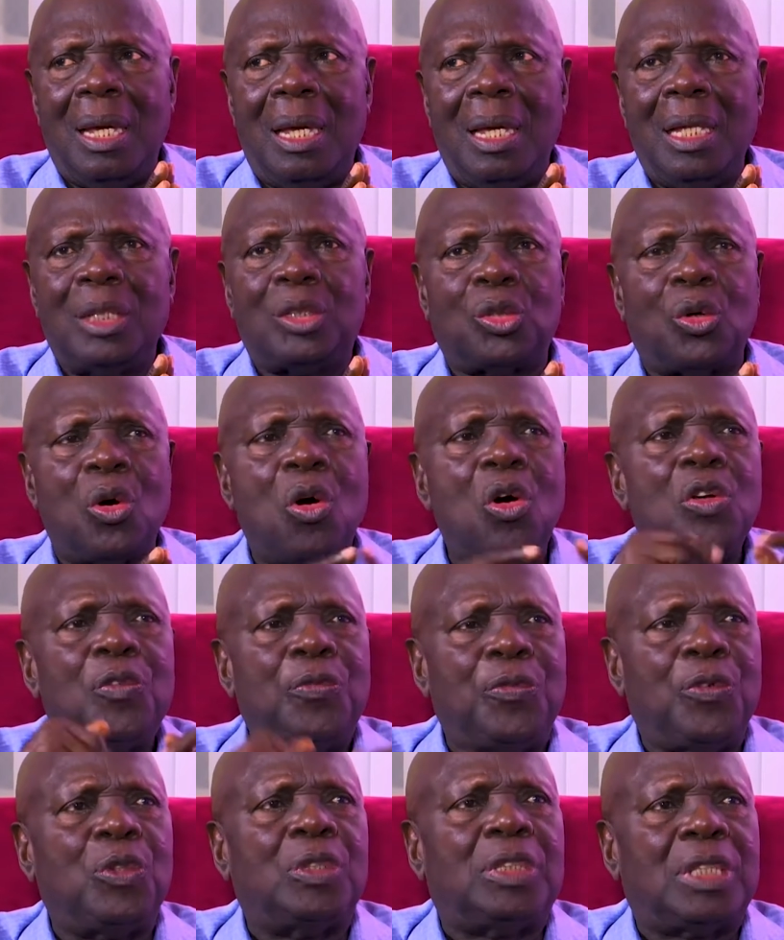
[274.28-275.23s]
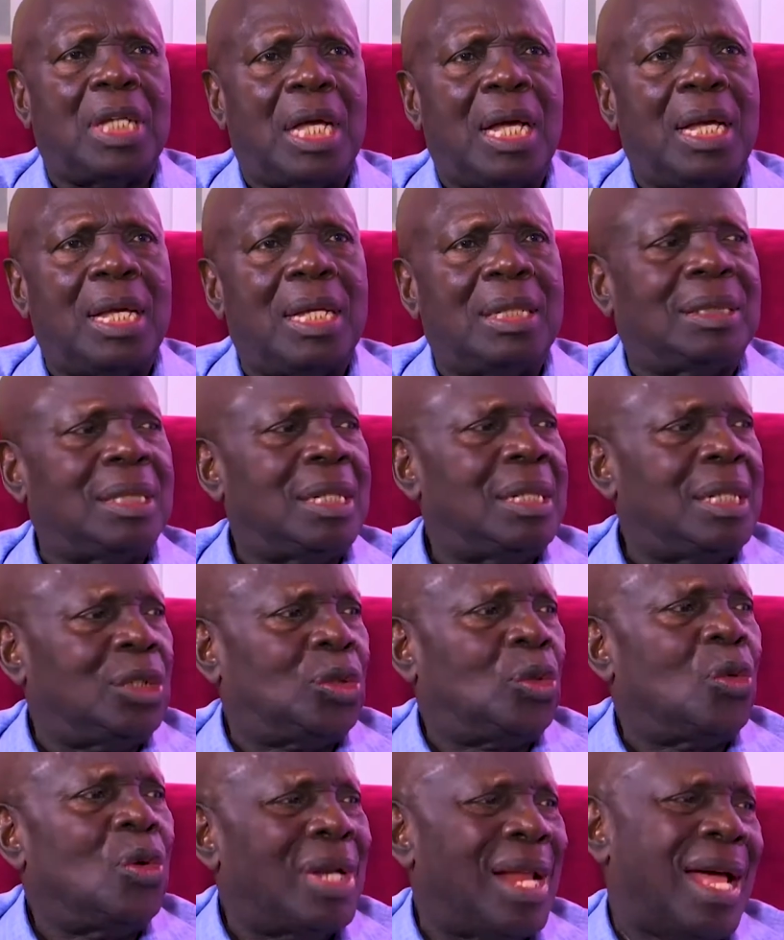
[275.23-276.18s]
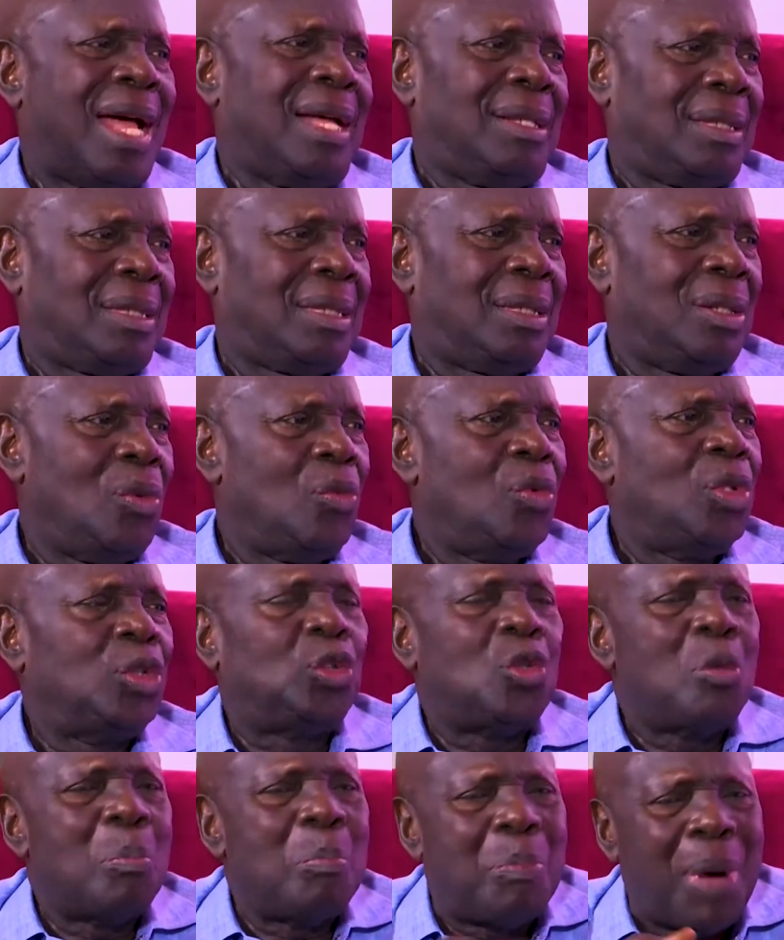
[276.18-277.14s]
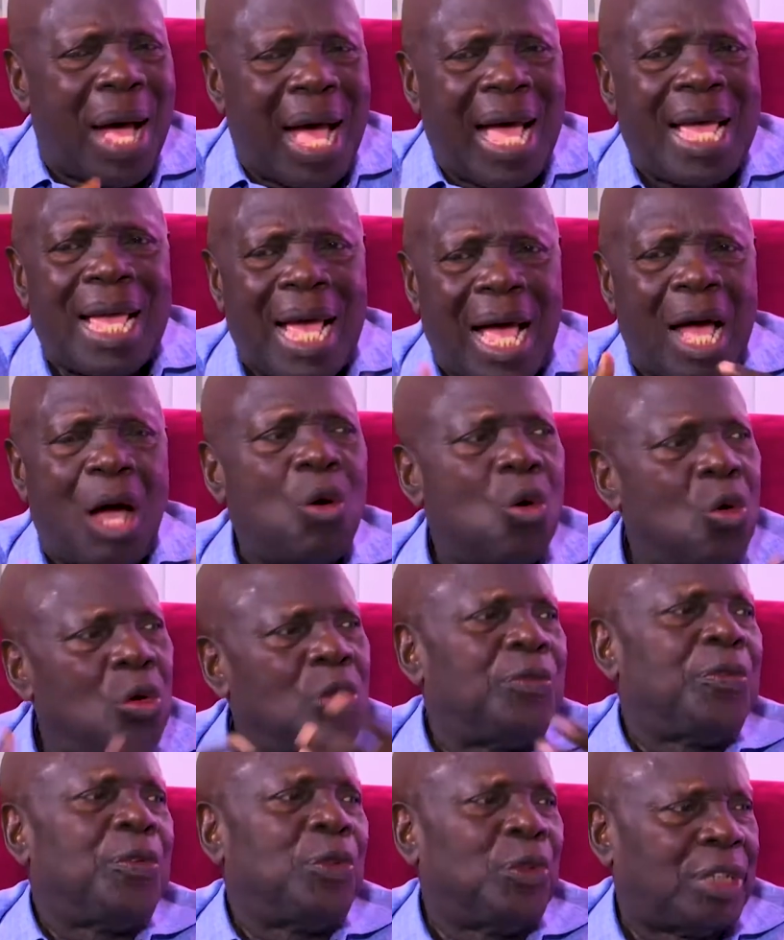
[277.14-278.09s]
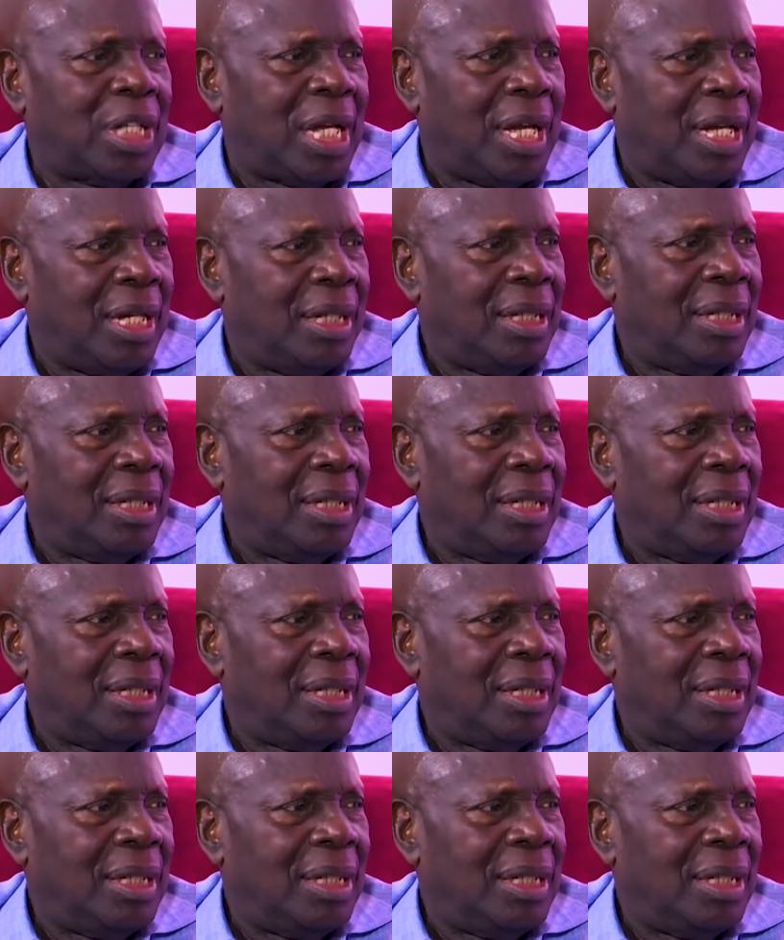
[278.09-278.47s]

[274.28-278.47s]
its own future is in its own hands. We should buy our own future.